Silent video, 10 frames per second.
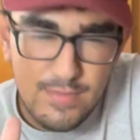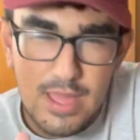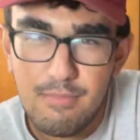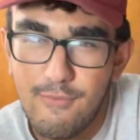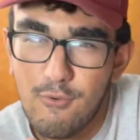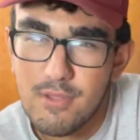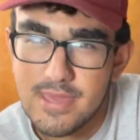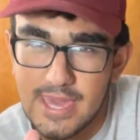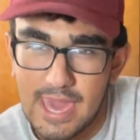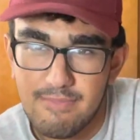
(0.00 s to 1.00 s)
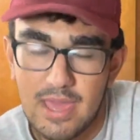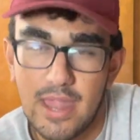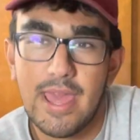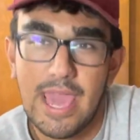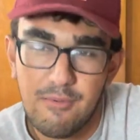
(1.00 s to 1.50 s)
the game
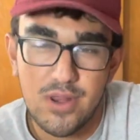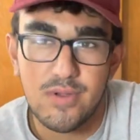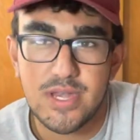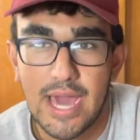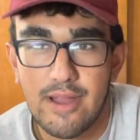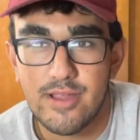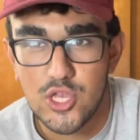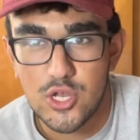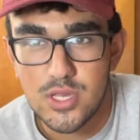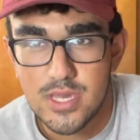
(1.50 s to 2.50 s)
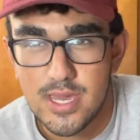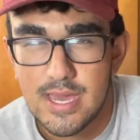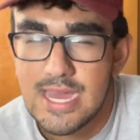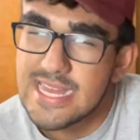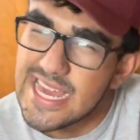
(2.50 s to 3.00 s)
that, hey, we're going to retire his jersey.
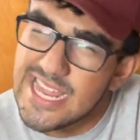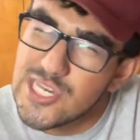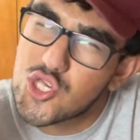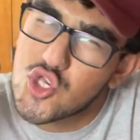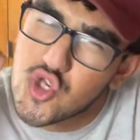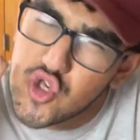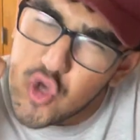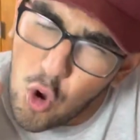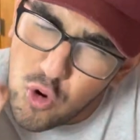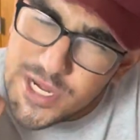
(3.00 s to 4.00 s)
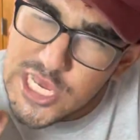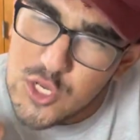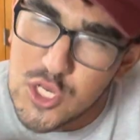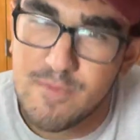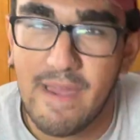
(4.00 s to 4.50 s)
That is so
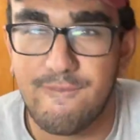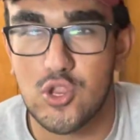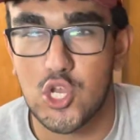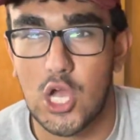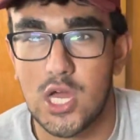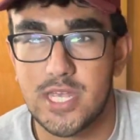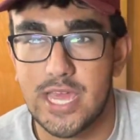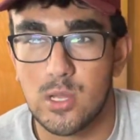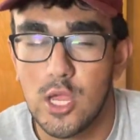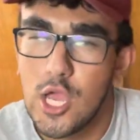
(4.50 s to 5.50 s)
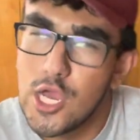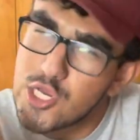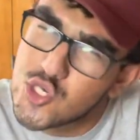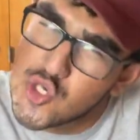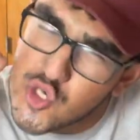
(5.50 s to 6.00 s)
disrespectful to SeanTaylor.
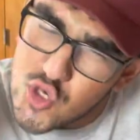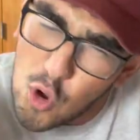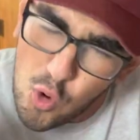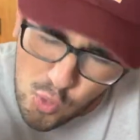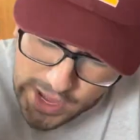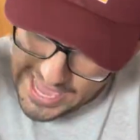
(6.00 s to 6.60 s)
So